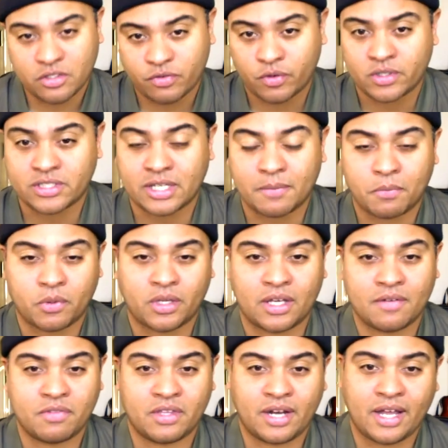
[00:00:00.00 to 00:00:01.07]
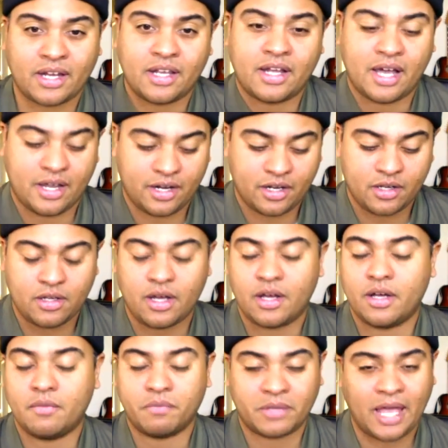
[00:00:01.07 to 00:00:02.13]
for example, give, then I can kind
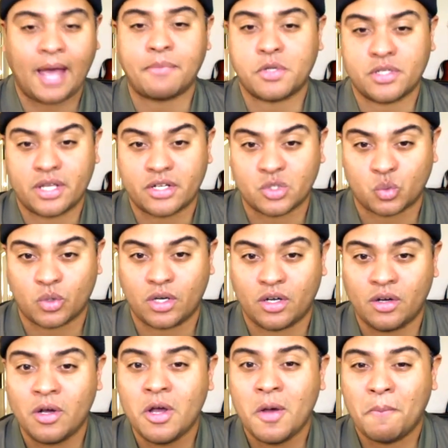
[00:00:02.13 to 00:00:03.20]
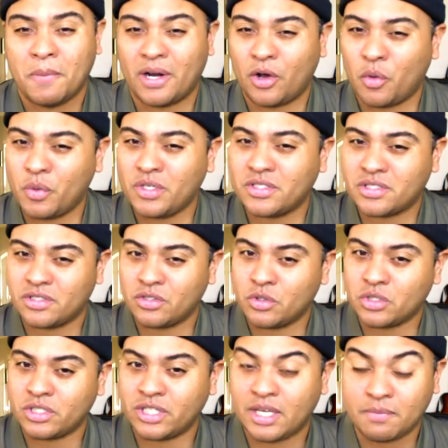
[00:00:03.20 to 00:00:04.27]
of capture that as well. But I always
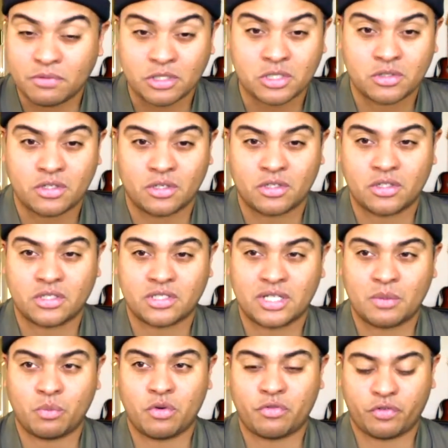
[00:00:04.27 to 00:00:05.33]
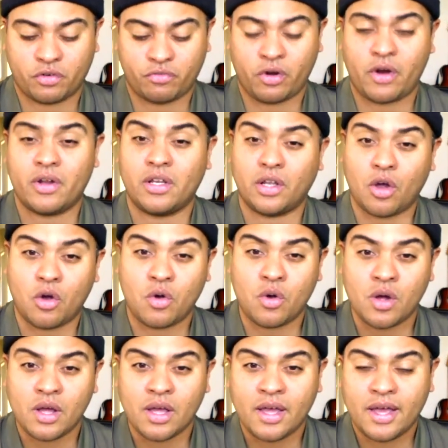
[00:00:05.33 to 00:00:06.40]
usually keep the subwoofer very low
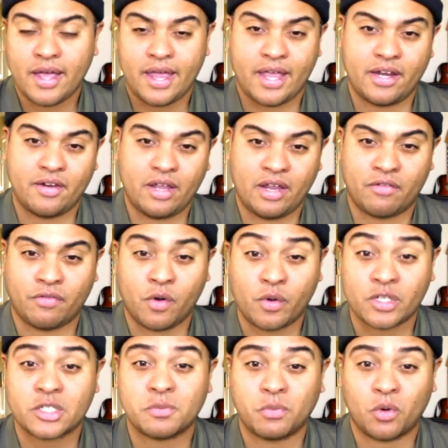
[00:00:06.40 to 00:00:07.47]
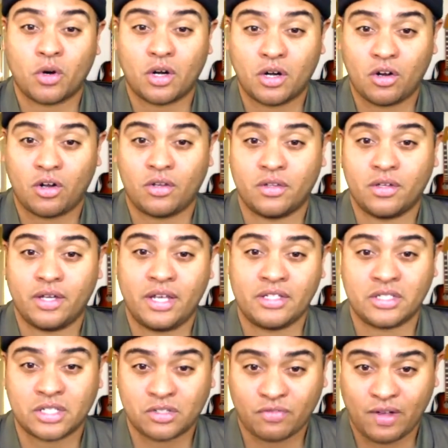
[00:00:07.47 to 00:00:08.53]
and focus more on the
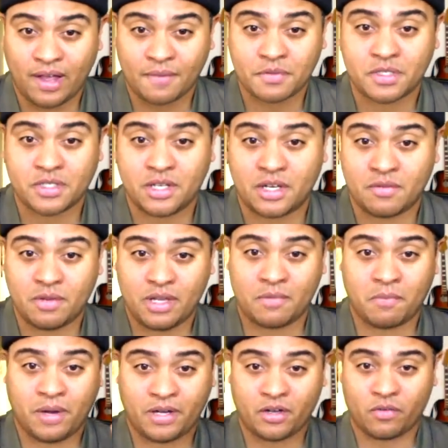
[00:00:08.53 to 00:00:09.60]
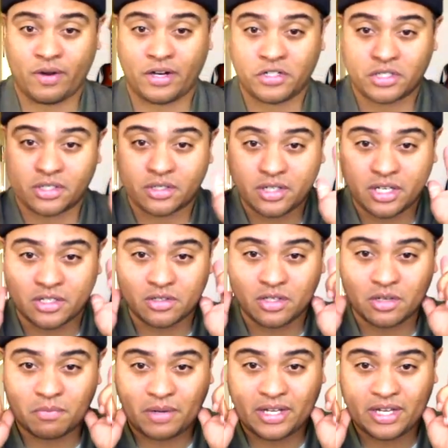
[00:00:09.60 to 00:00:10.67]
HS5s in my direction,
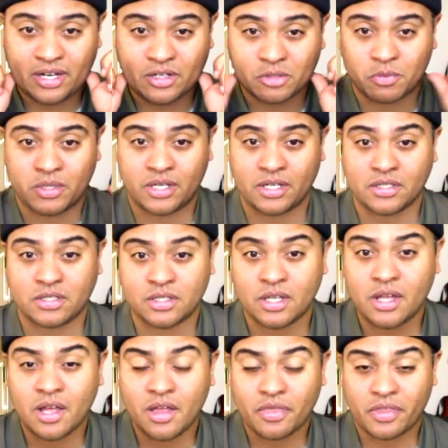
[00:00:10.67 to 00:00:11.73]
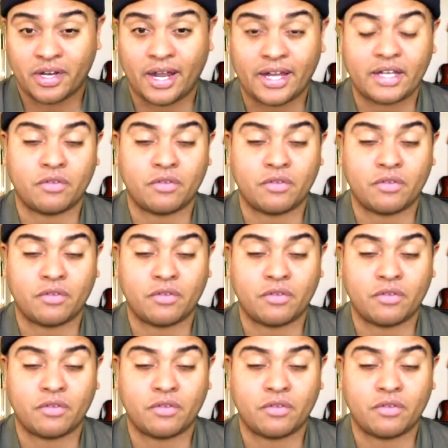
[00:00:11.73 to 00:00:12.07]
in my ears, because then I can